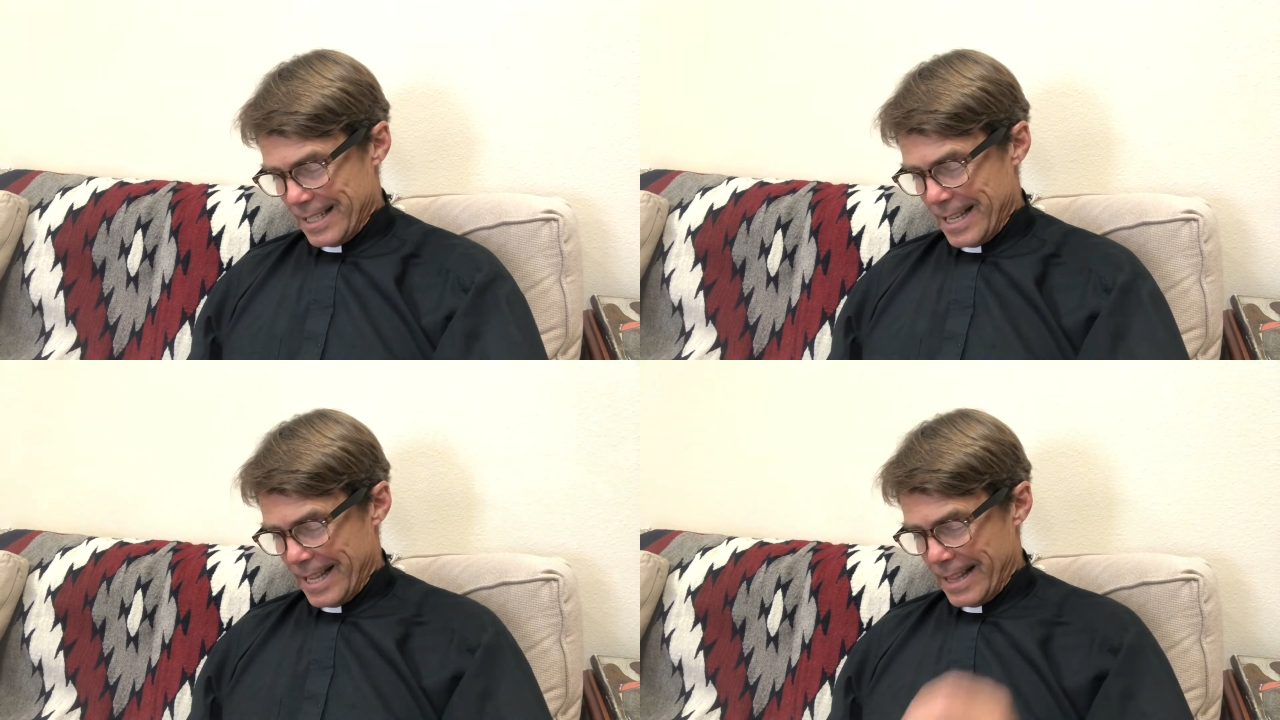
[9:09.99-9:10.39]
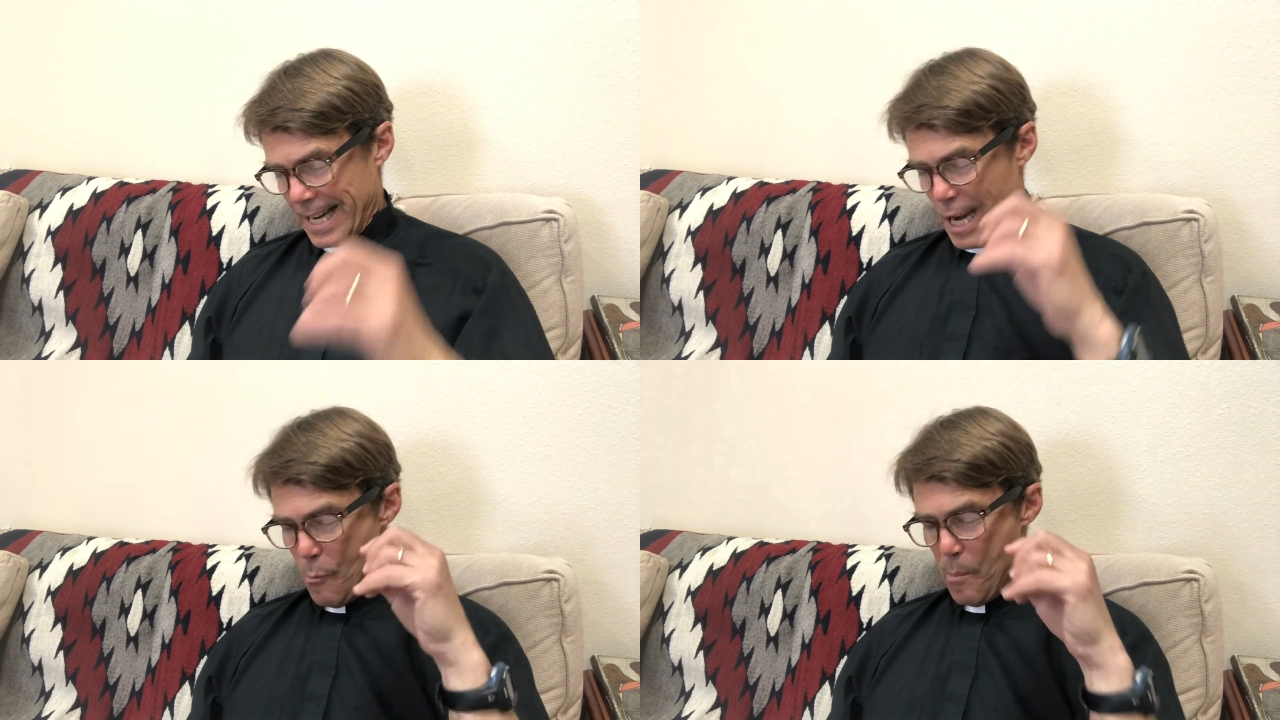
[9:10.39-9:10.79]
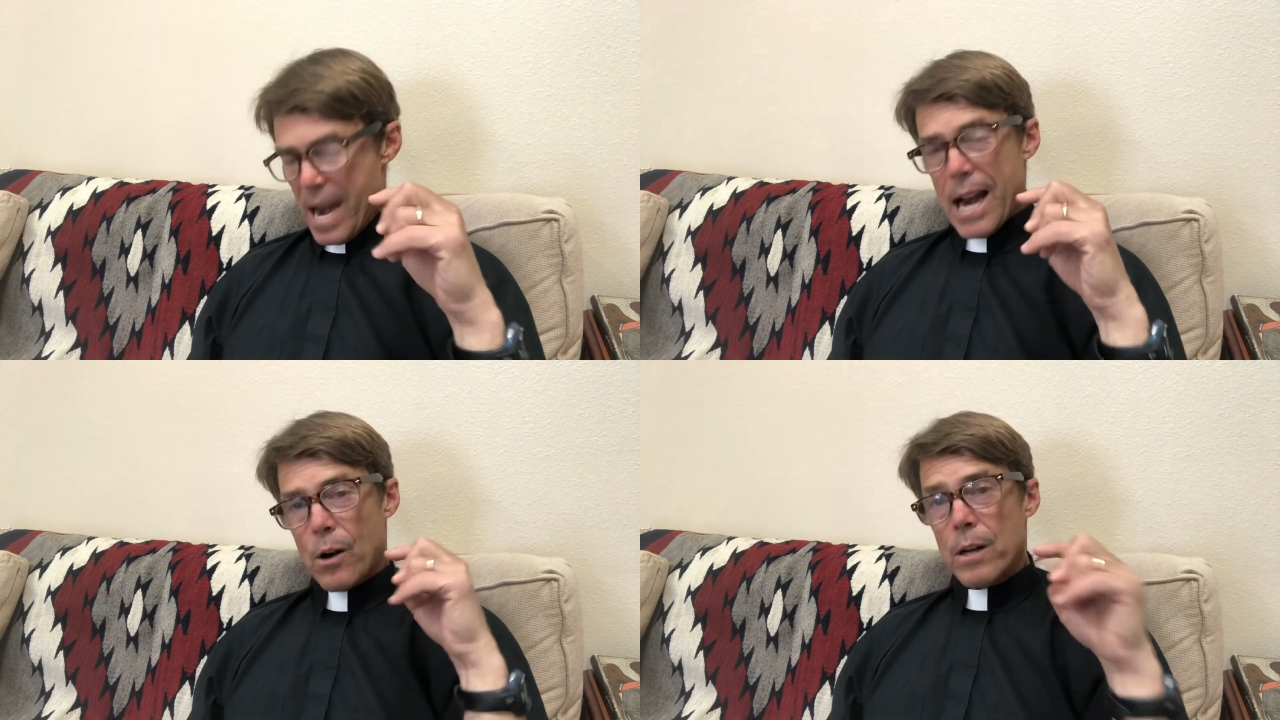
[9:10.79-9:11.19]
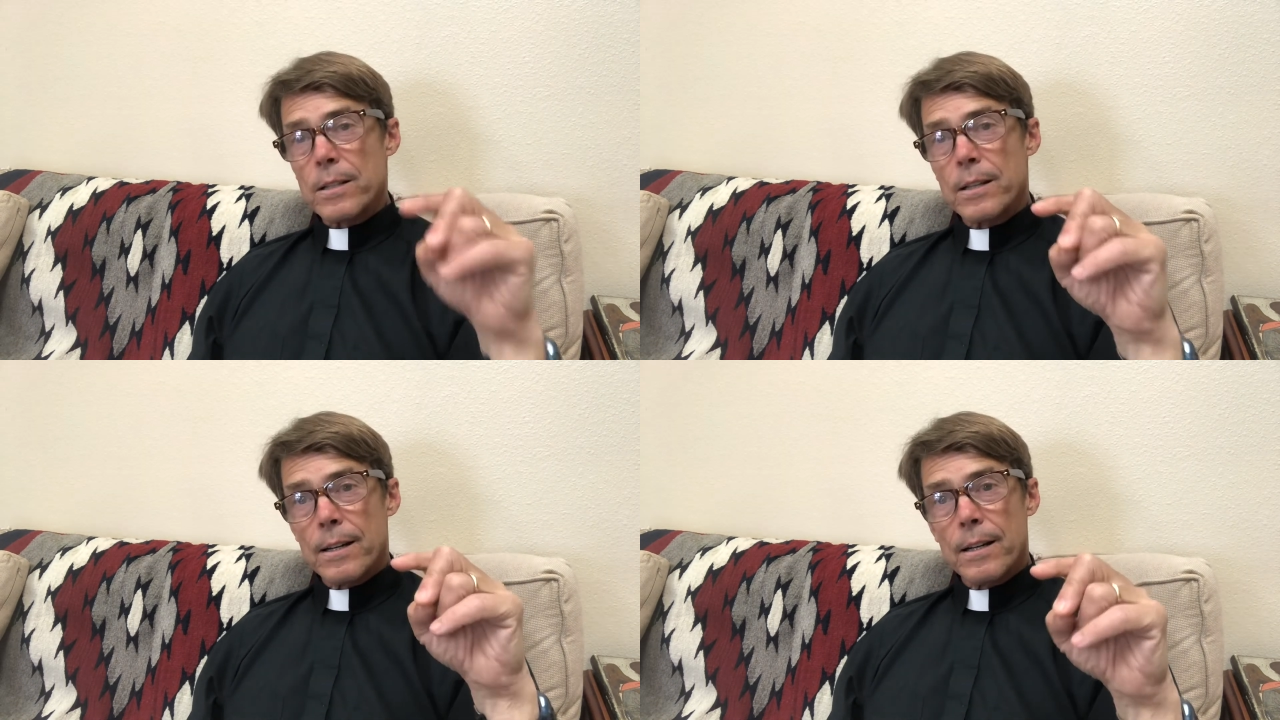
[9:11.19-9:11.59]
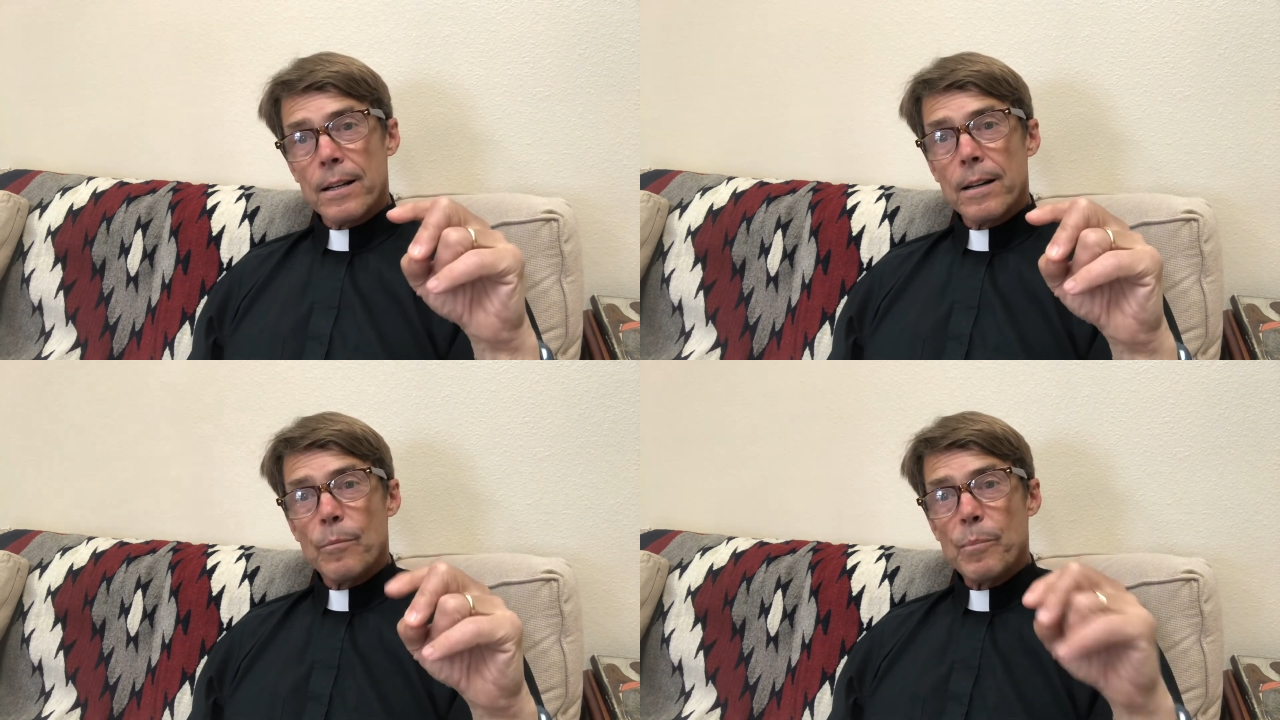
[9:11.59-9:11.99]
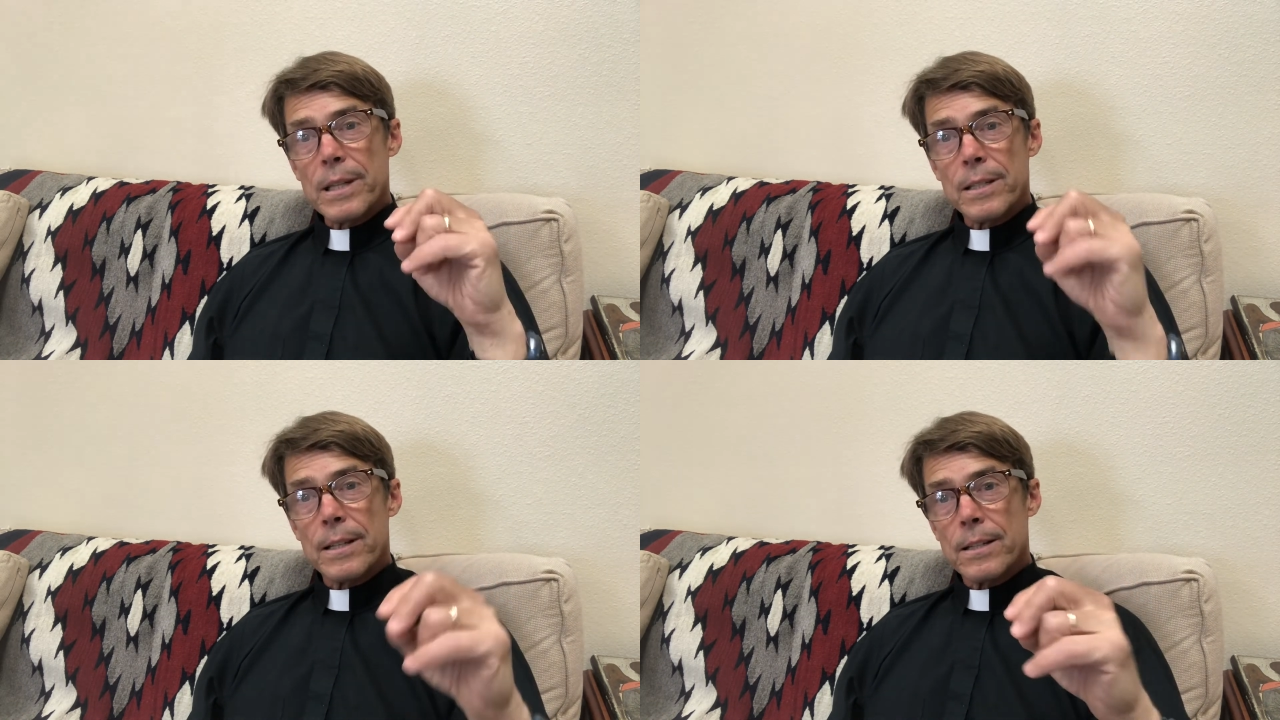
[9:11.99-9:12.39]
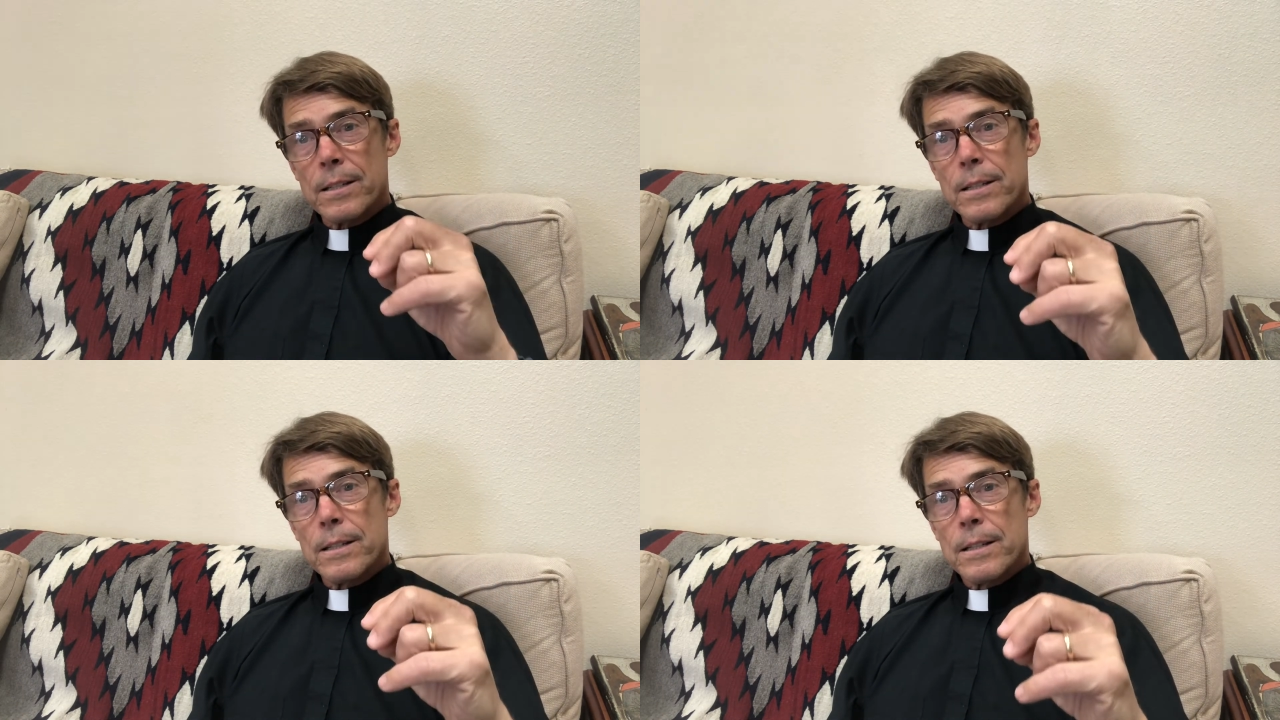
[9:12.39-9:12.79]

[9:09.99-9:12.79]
that the comparison business